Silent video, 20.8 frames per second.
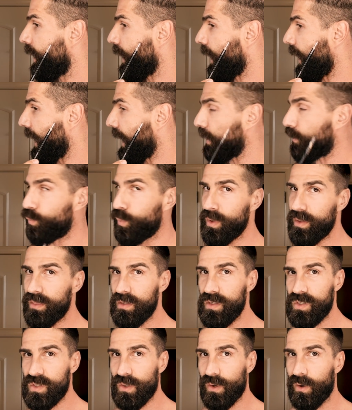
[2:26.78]
And with
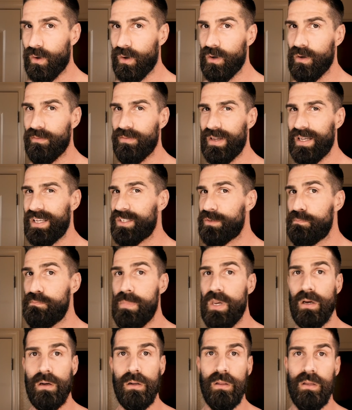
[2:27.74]
this curve, it's
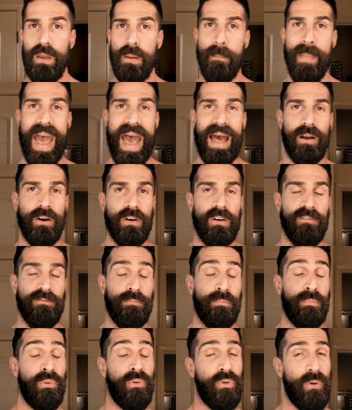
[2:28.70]
merely a matter
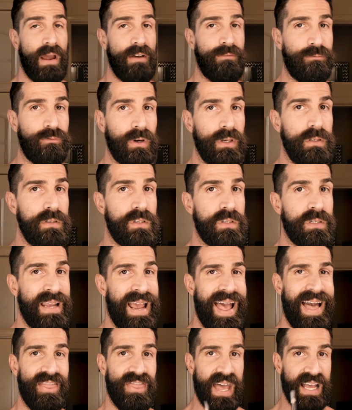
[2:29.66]
of preference.
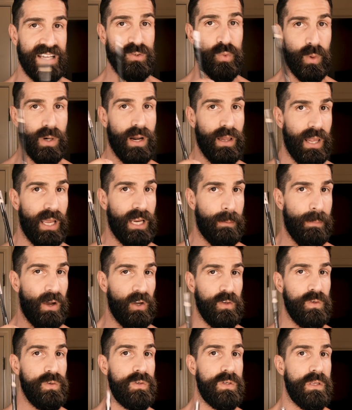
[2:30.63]
That's what I like
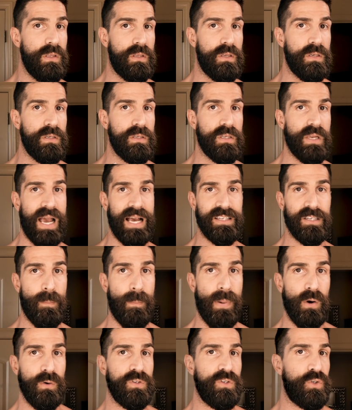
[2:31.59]
about using this as
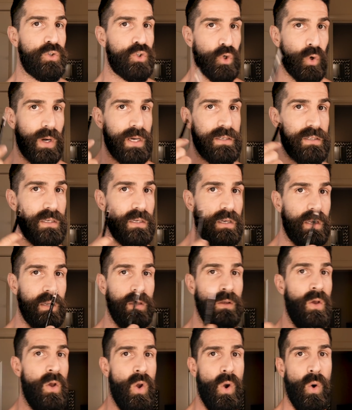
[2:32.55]
opposed to tracing
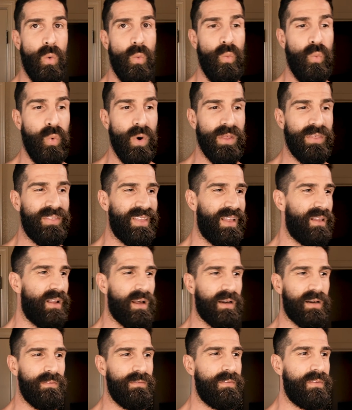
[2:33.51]
it with a
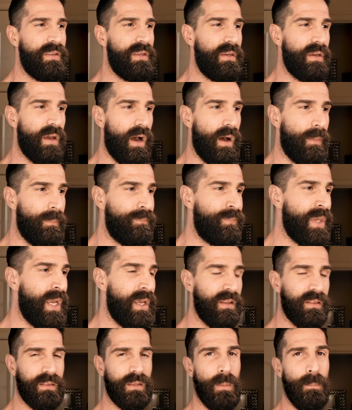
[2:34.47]
lot of
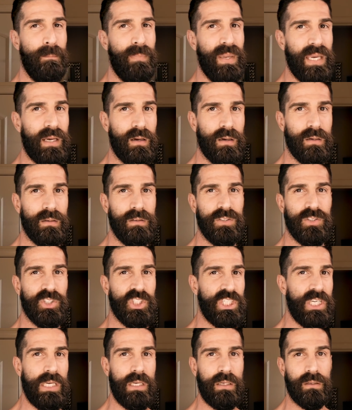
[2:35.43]
the beard
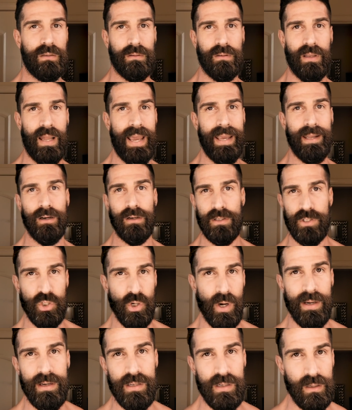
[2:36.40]
cheek liner
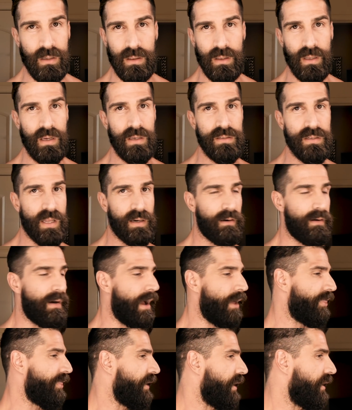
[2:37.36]
tracer things that are
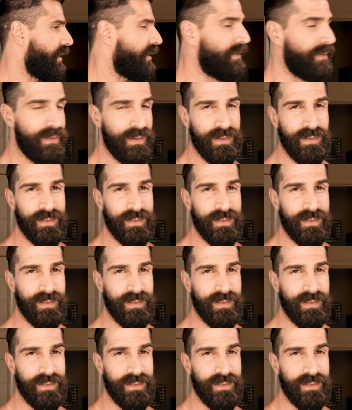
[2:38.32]
out there.